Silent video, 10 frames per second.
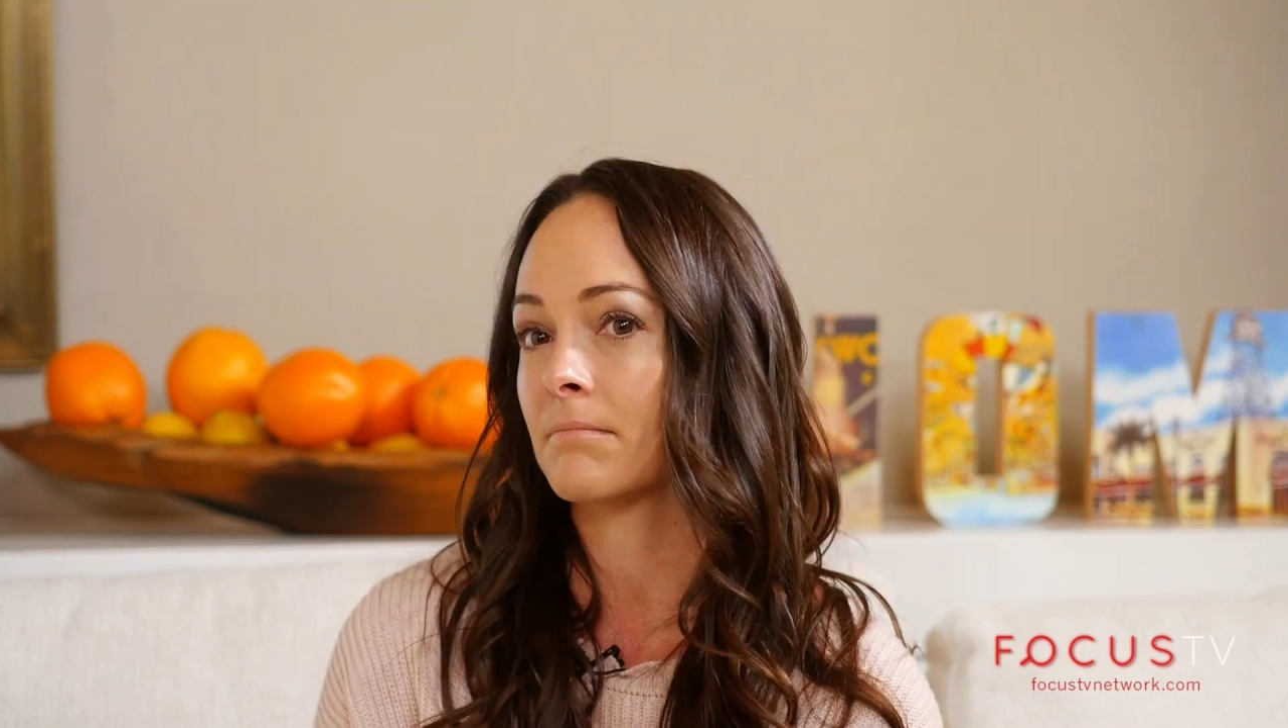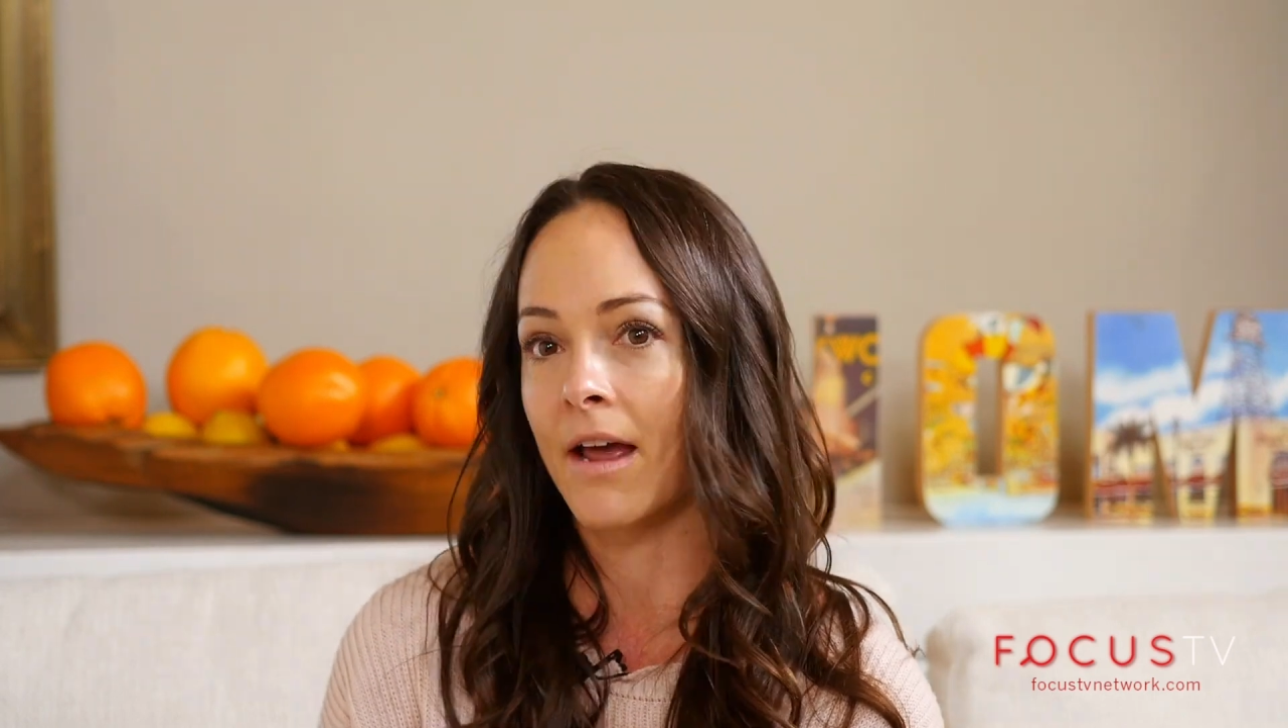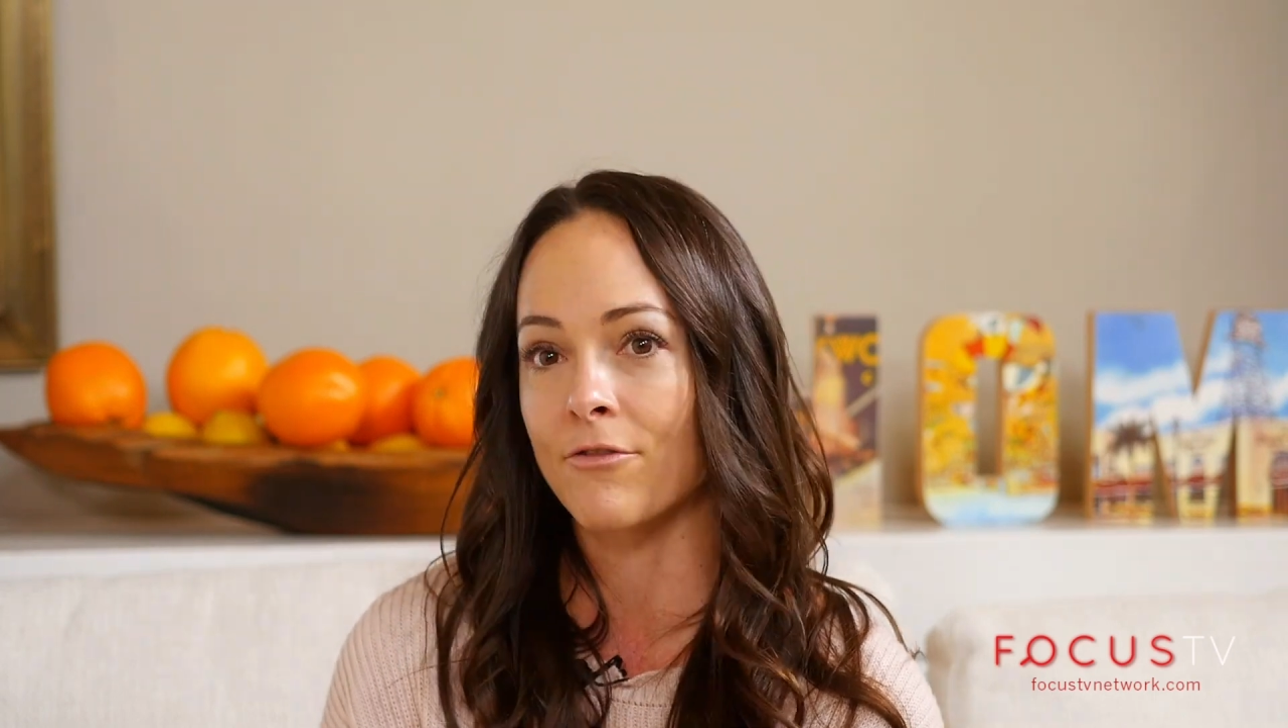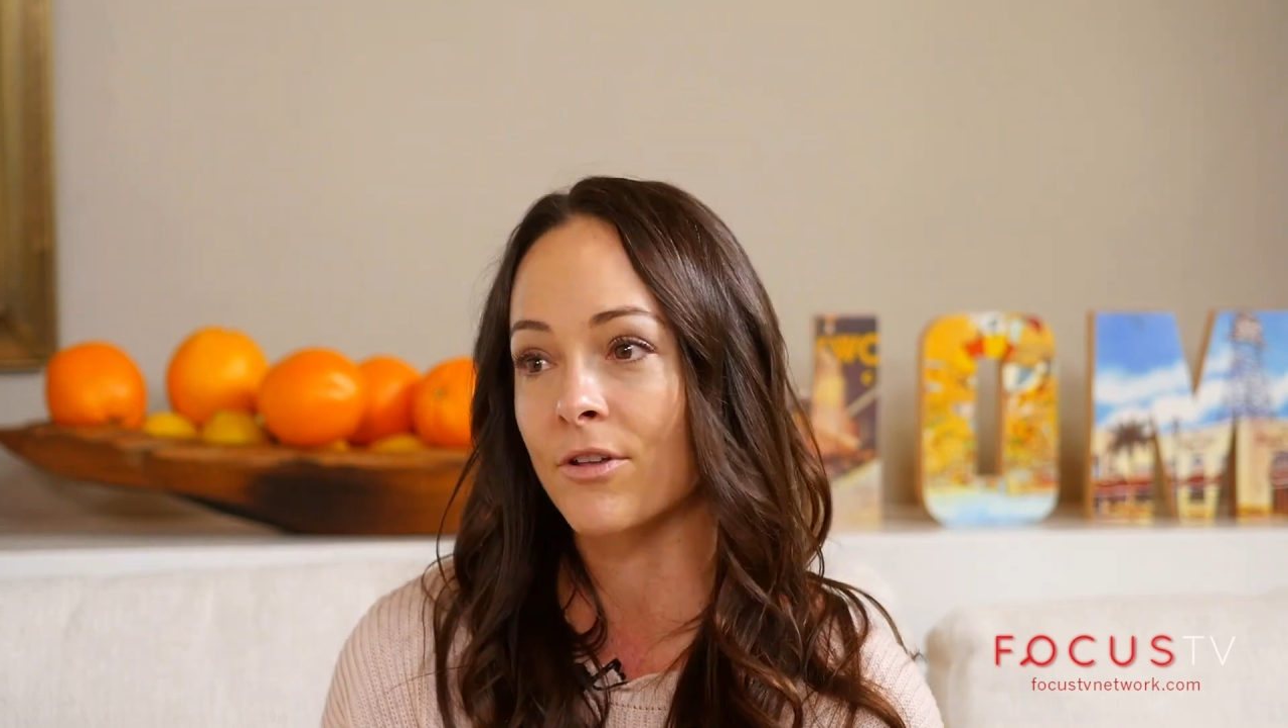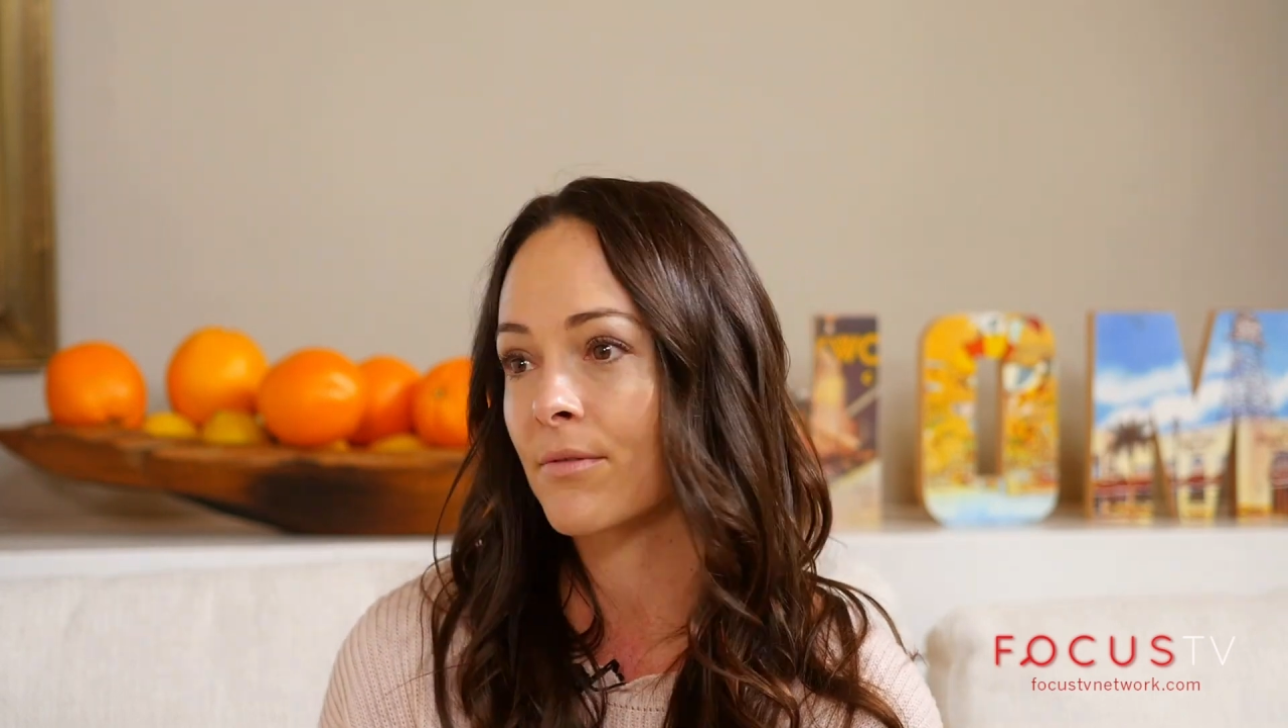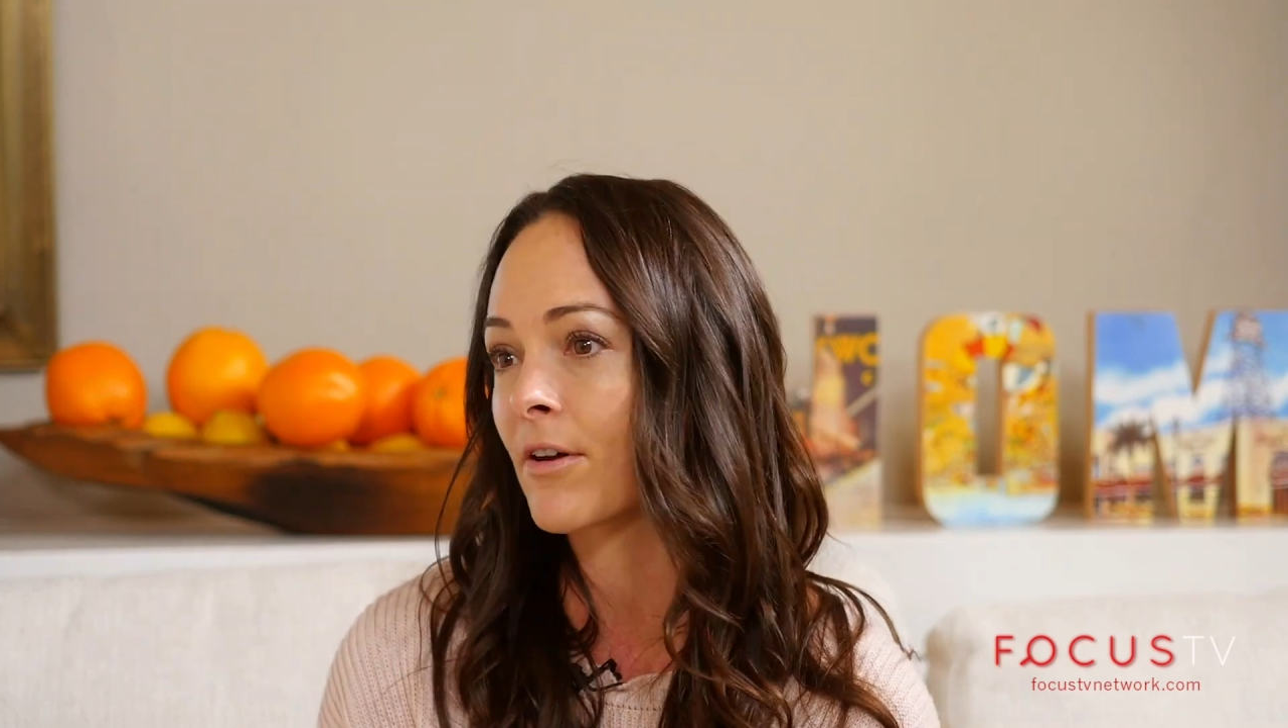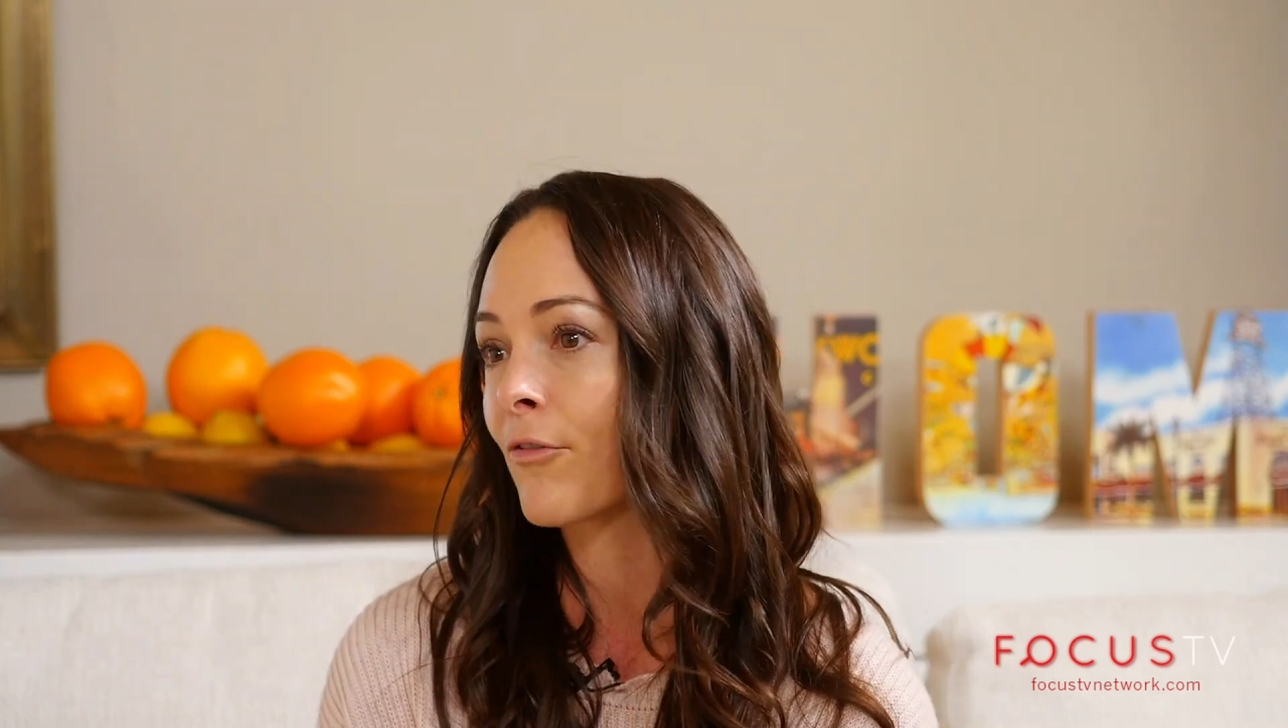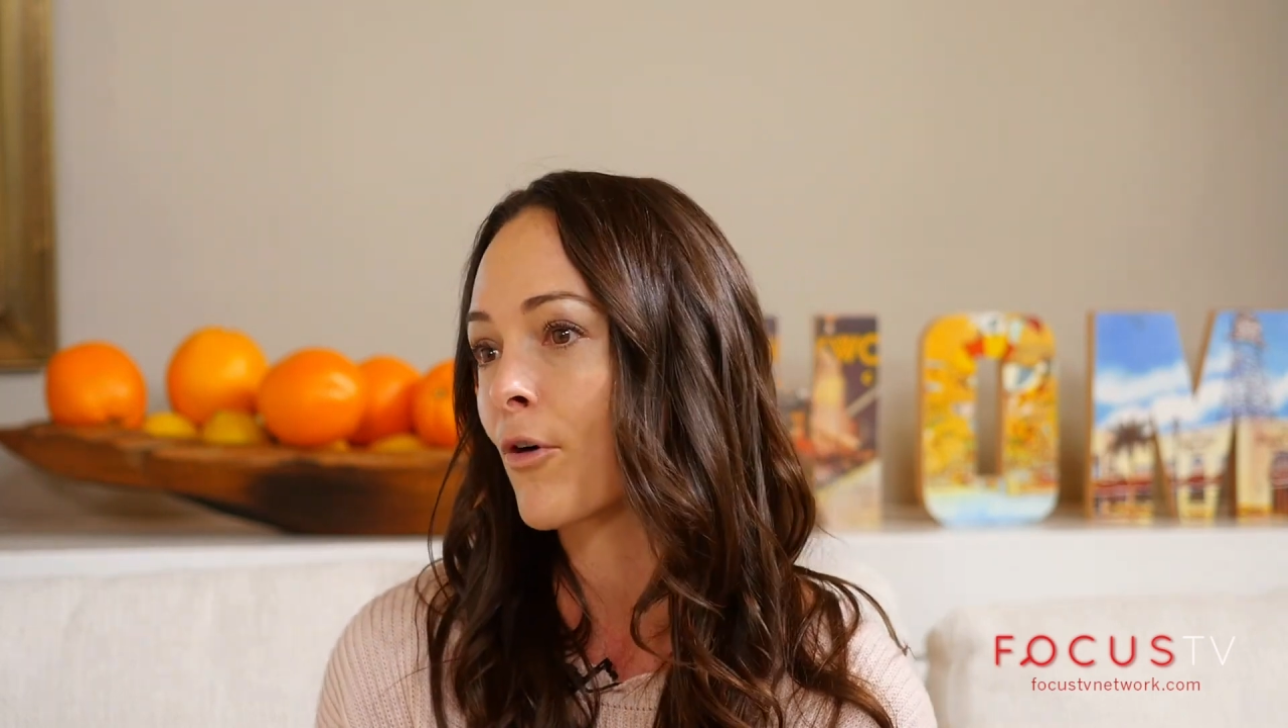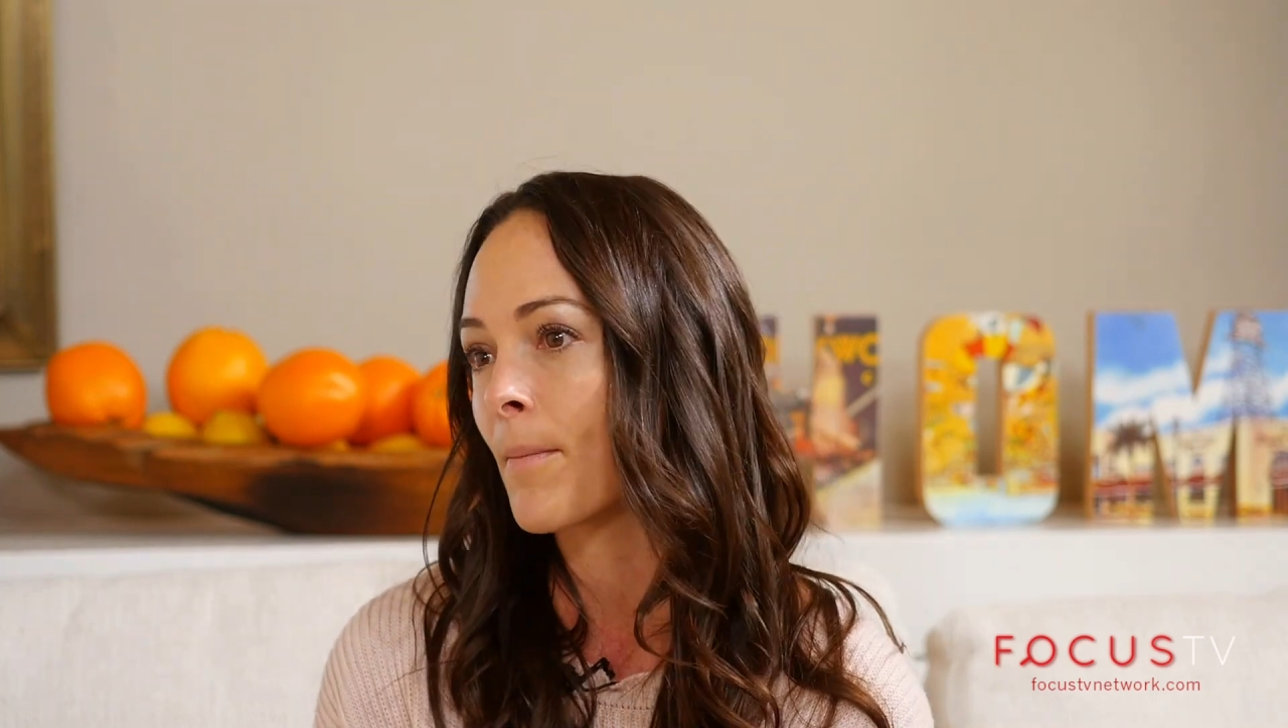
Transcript: every 3 or 4